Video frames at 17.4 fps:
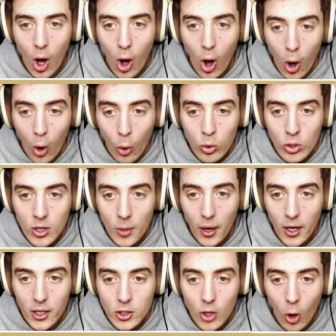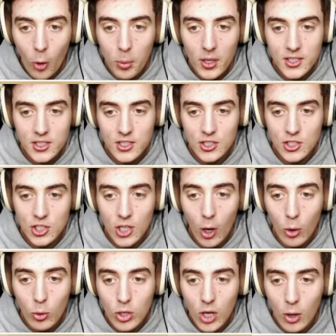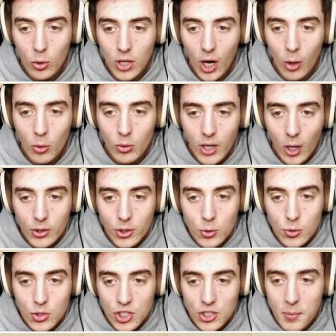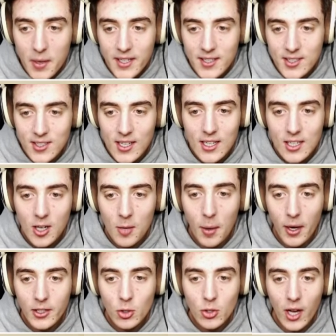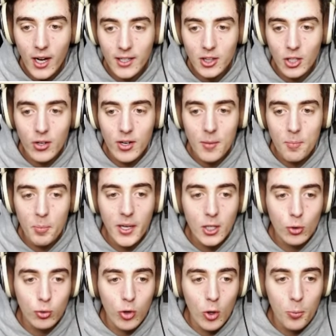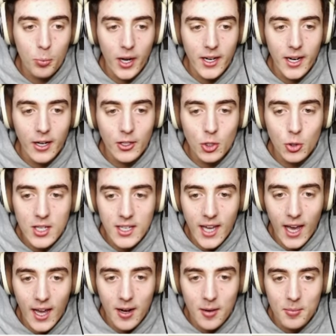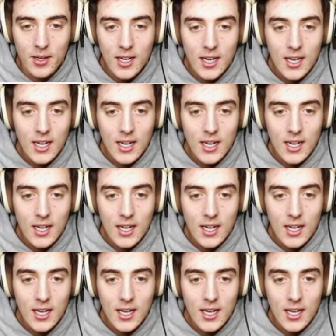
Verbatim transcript: Oh, come on, go, ballistas, go, go, go. No, you just missed. Come on, you got it. They're in a big group right now. You can get them.